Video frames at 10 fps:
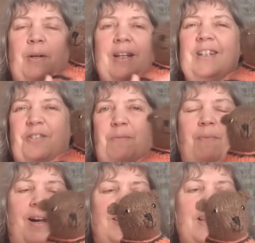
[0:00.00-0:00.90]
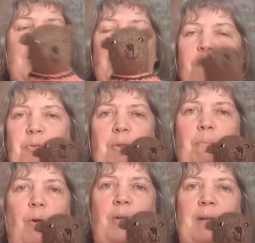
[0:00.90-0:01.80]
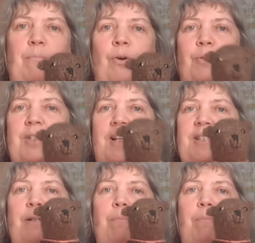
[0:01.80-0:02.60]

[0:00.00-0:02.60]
He doesn't mind. That helps with the blocking process. It'll